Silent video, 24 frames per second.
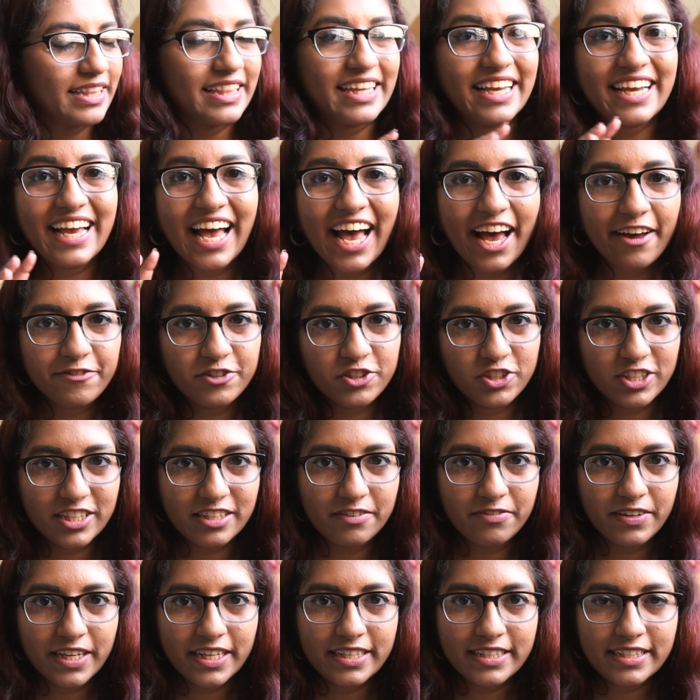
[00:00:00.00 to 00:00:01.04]
they have
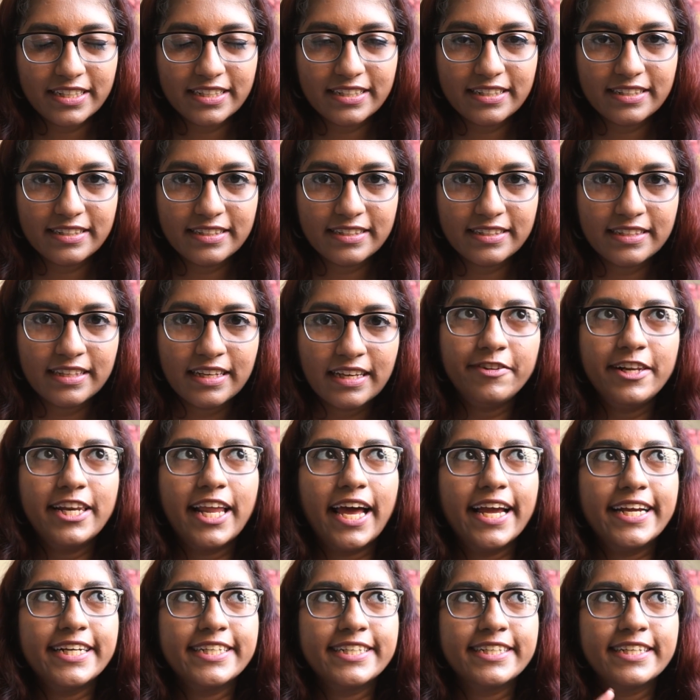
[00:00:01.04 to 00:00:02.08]
three variants
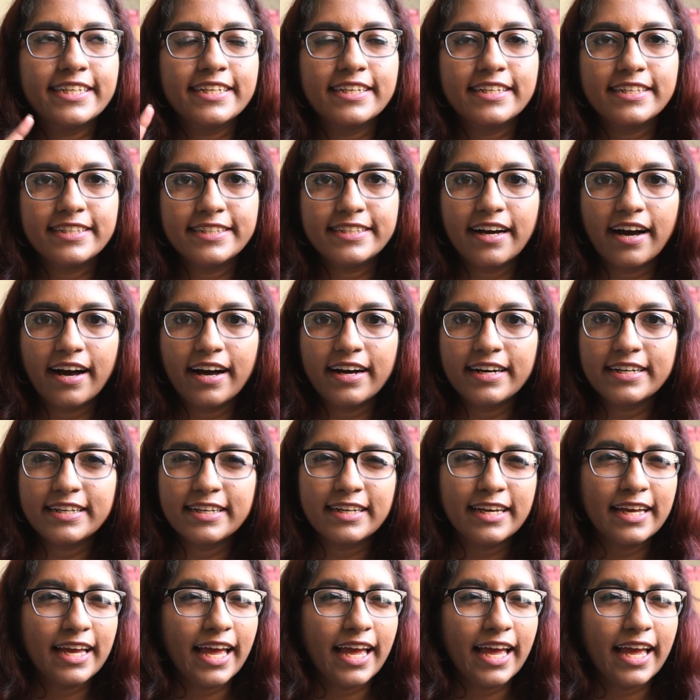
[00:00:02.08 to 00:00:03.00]
light dark